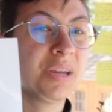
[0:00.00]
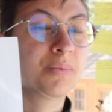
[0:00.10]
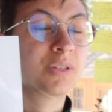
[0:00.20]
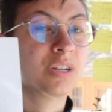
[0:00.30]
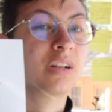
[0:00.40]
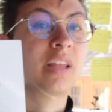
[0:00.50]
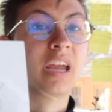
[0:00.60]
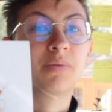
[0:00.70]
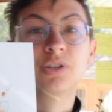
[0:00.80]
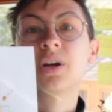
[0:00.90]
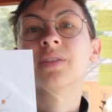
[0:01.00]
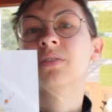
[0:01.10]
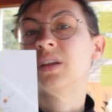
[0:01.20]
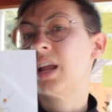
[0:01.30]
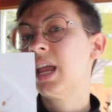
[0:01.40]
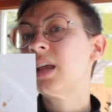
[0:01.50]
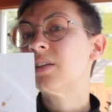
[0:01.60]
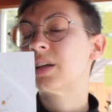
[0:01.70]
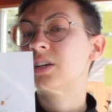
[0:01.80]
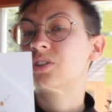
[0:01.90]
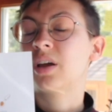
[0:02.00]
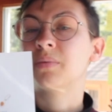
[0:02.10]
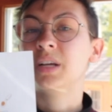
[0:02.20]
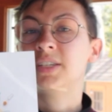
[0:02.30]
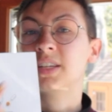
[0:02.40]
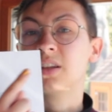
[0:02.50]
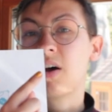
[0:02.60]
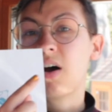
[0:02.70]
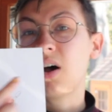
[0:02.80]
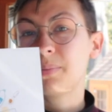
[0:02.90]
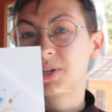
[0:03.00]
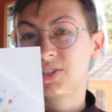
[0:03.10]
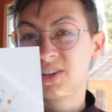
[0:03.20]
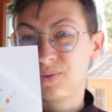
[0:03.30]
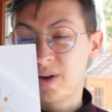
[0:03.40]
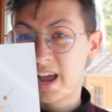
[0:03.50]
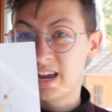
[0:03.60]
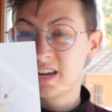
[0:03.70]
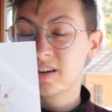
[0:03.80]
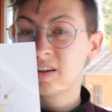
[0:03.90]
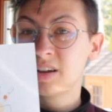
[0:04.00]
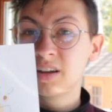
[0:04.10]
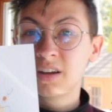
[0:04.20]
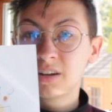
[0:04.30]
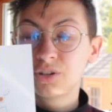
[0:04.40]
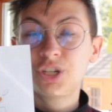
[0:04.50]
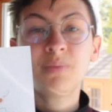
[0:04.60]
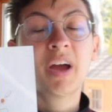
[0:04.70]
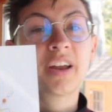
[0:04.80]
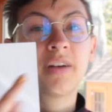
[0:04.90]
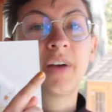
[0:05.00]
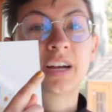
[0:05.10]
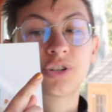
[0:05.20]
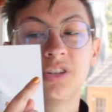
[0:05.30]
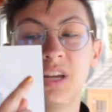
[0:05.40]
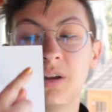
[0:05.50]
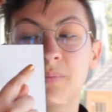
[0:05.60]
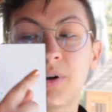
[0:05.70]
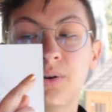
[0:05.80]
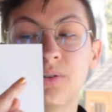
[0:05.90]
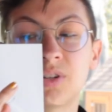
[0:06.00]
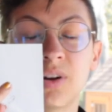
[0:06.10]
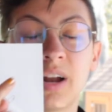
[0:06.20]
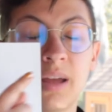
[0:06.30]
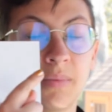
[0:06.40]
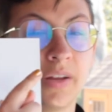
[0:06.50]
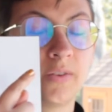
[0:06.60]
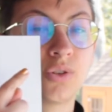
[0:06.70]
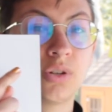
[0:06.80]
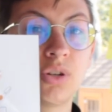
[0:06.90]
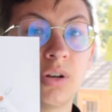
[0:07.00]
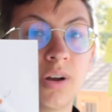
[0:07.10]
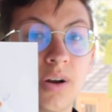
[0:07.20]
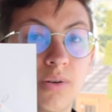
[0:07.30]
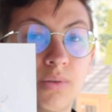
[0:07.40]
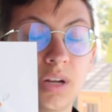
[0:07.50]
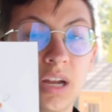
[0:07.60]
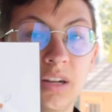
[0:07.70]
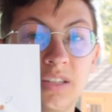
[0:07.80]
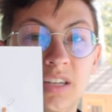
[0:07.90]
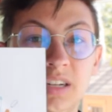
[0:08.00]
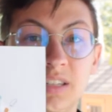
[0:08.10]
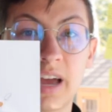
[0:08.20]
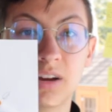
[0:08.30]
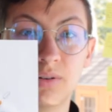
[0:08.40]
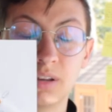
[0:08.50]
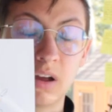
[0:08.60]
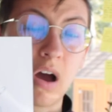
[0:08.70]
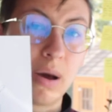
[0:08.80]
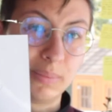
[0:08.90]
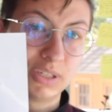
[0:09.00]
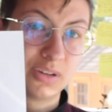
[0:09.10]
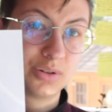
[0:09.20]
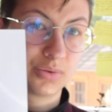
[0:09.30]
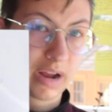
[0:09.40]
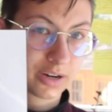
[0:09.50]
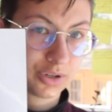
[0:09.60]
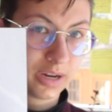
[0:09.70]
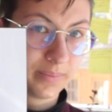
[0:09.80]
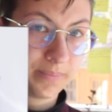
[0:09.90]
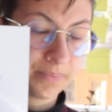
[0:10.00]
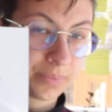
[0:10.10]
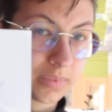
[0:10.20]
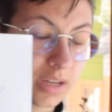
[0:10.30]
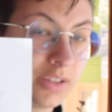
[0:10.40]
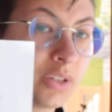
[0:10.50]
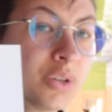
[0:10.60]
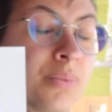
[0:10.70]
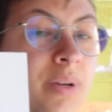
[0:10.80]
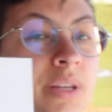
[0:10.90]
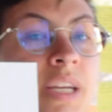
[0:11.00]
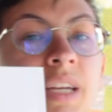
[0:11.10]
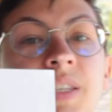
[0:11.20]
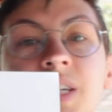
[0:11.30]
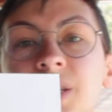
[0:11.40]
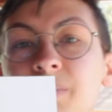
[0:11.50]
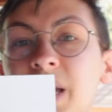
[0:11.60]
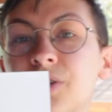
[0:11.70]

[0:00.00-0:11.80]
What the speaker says: was in a language other than English that reads in the opposite way, she might have actually composed her image to go in a zigzag going the opposite direction. This is a really easy way to make